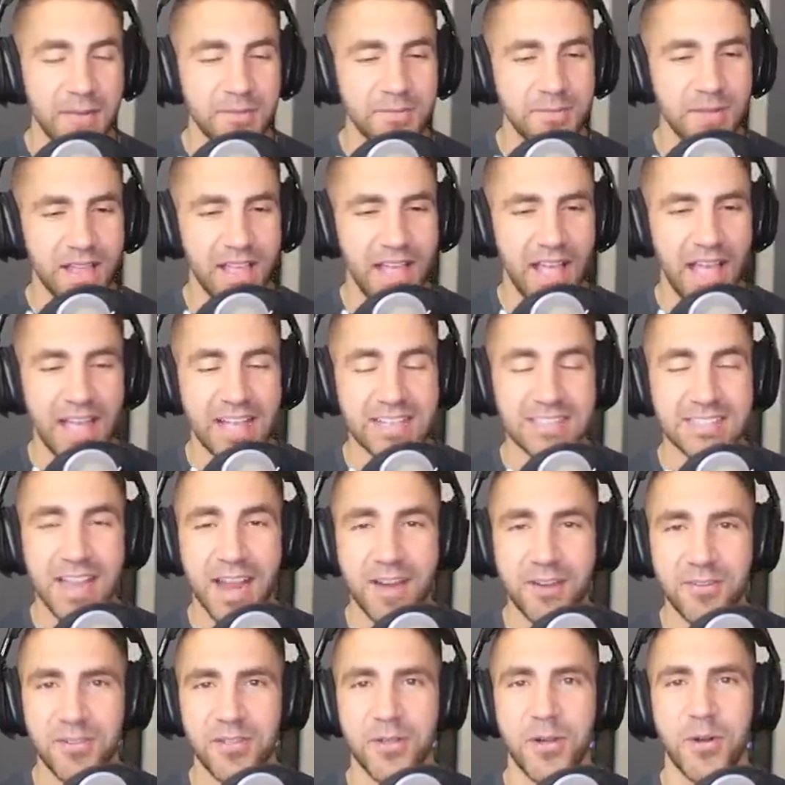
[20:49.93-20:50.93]
But guys,
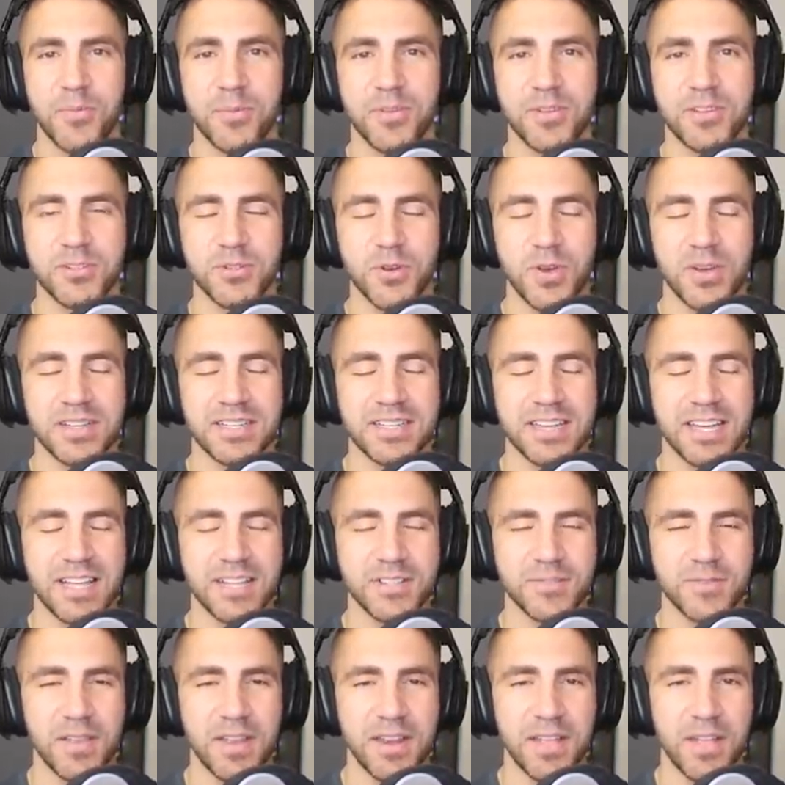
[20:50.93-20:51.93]
I really hope you enjoyed
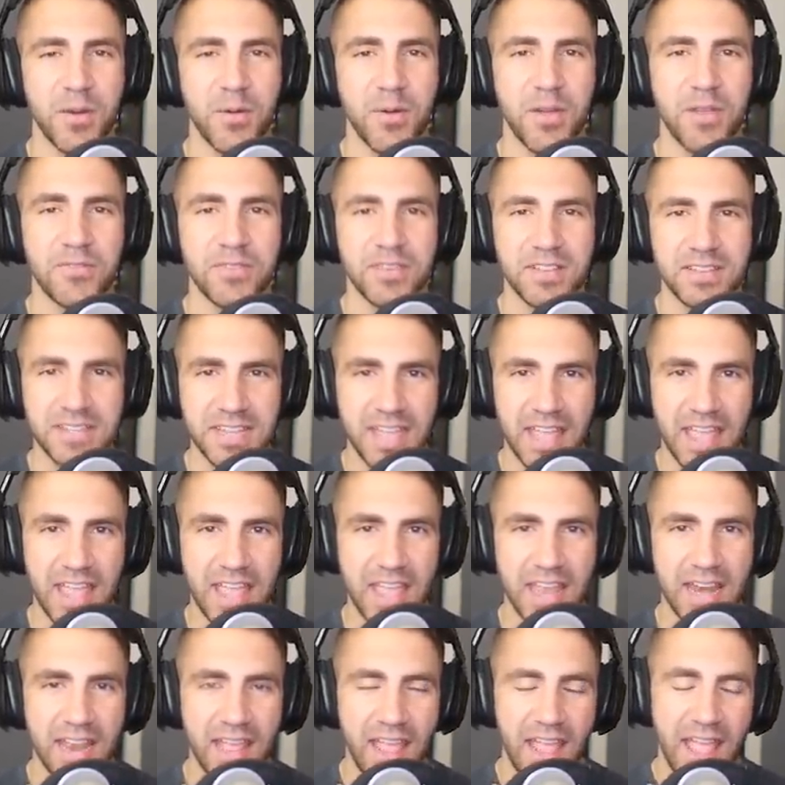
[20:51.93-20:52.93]
today's video. If you
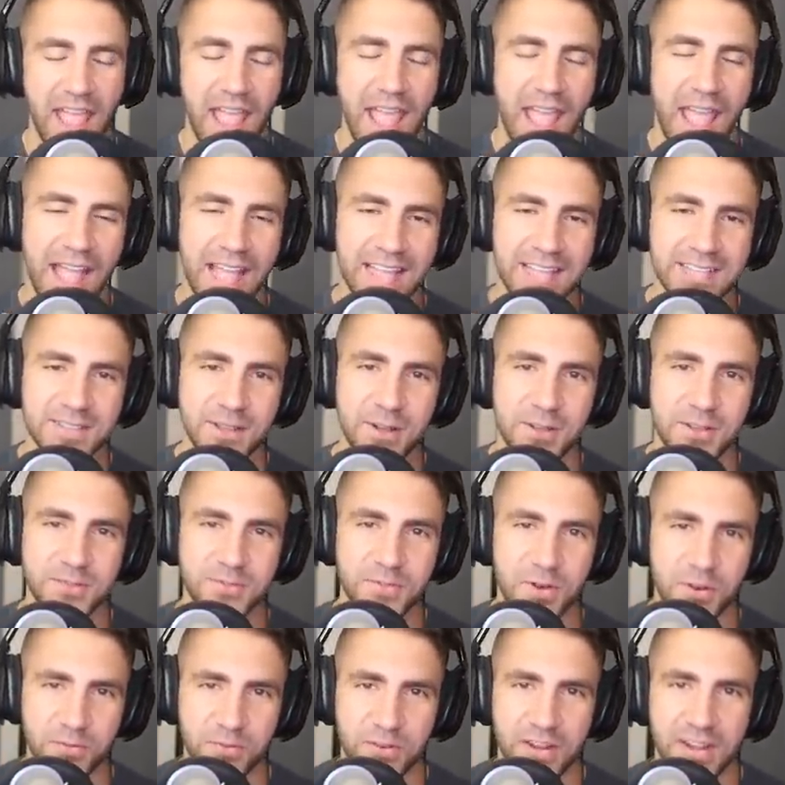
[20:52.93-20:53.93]
did, as always,
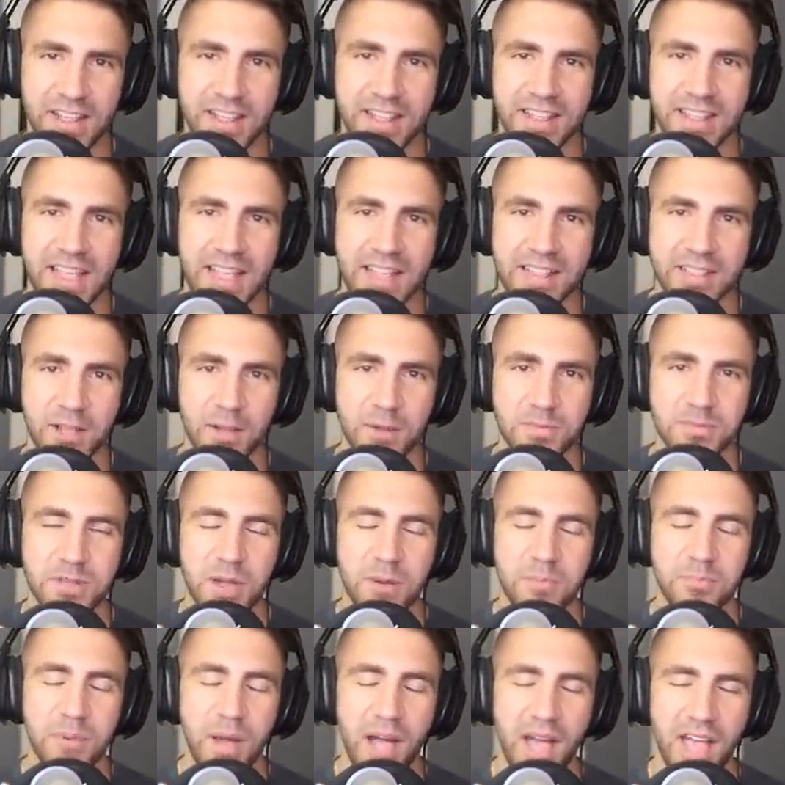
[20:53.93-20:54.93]
feel free to hit that thumbs
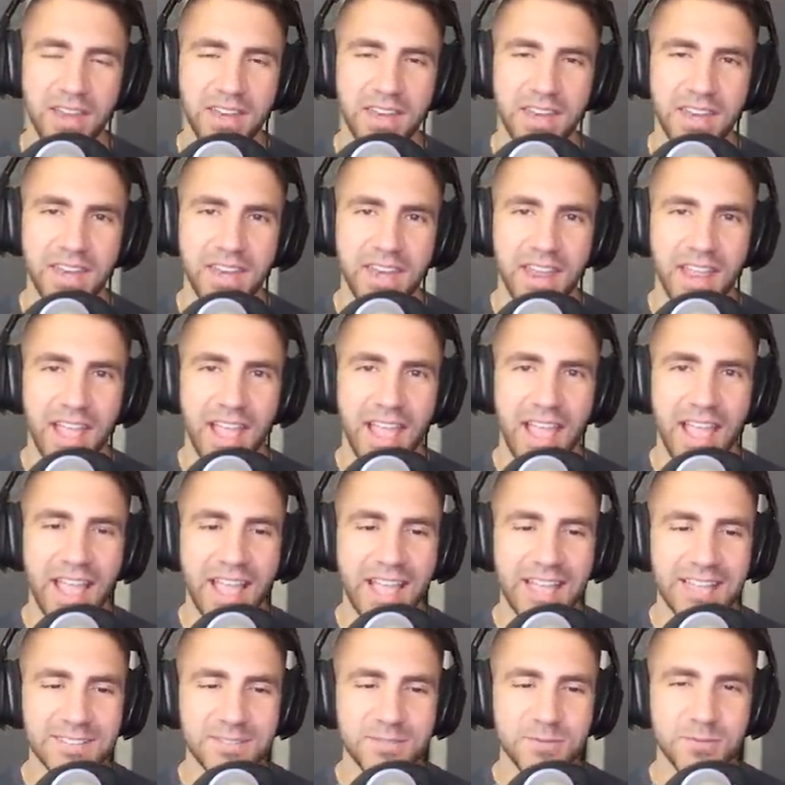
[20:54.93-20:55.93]
up button
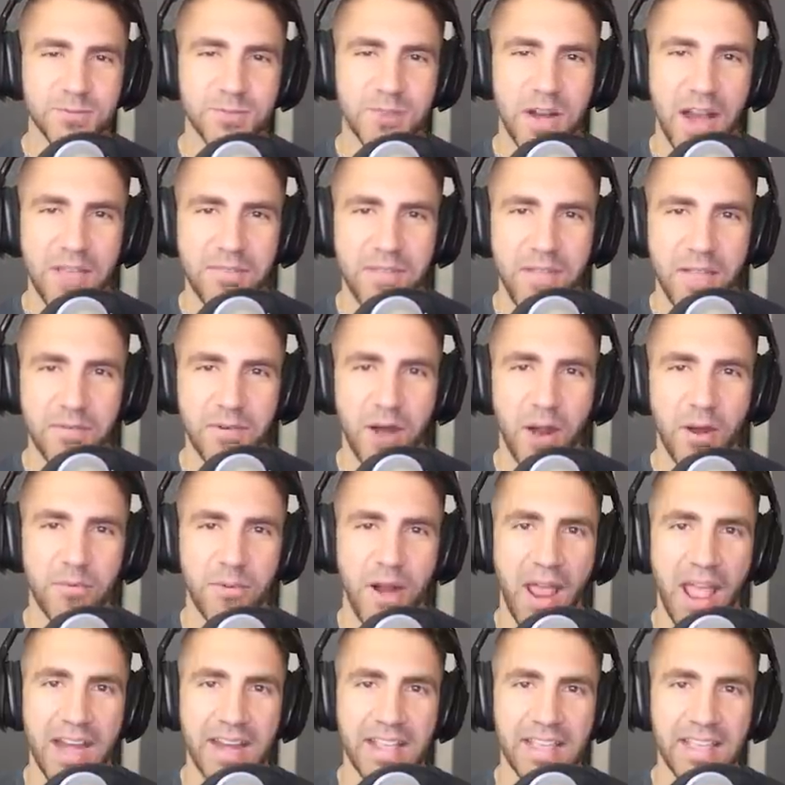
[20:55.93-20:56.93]
and subscribe if you haven't
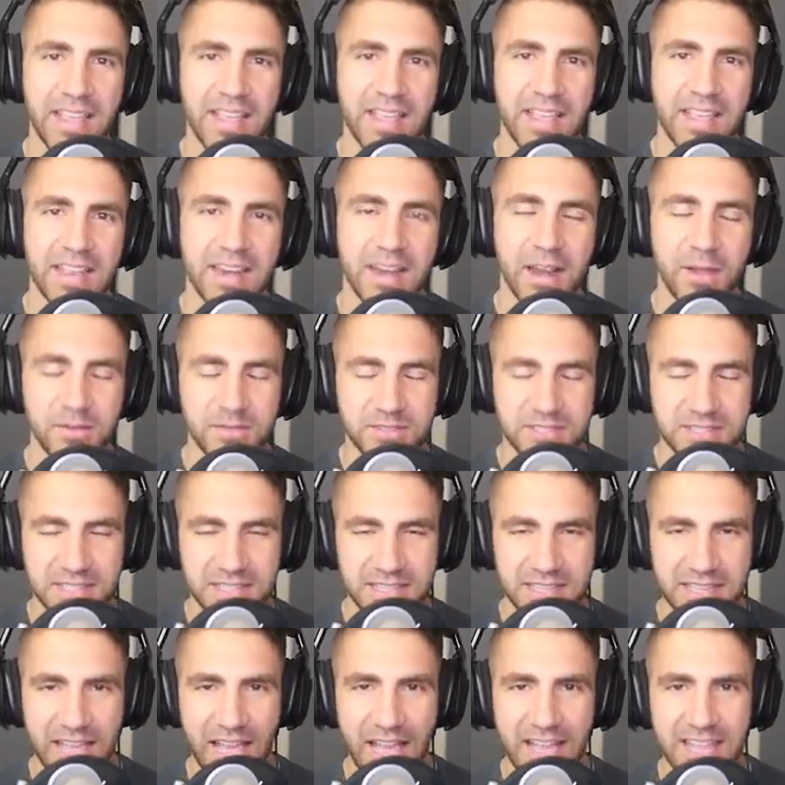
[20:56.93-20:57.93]
already. I'll see
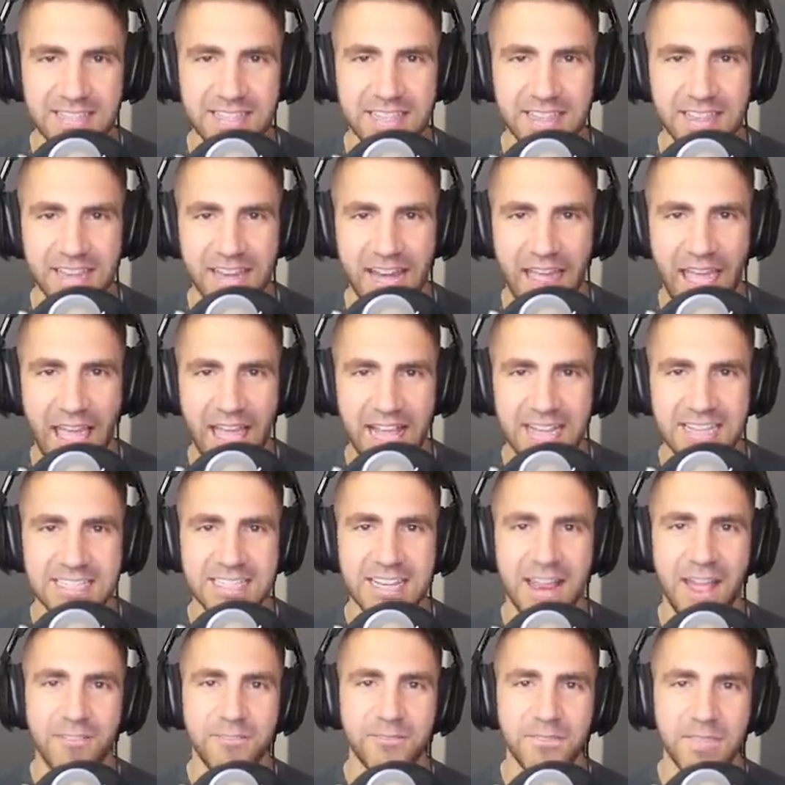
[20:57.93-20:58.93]
you guys in the next
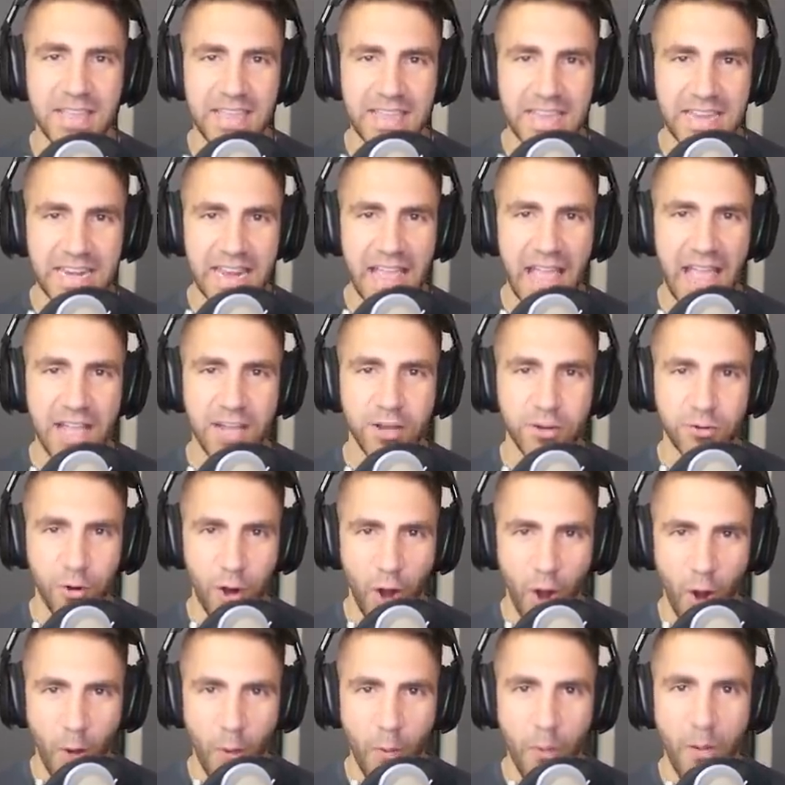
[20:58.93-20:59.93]
Feed and
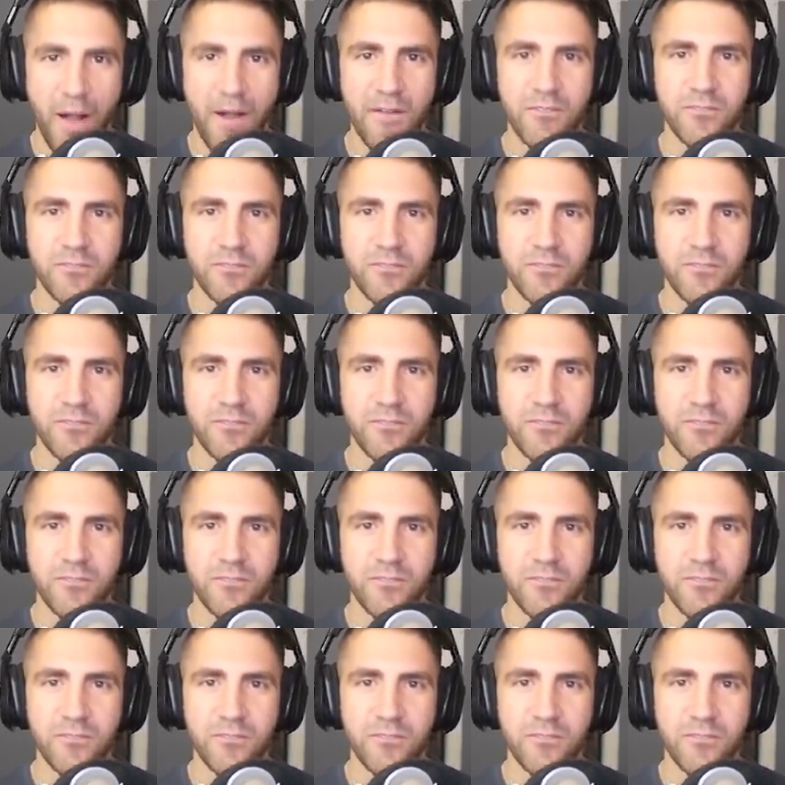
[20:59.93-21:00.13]
Grow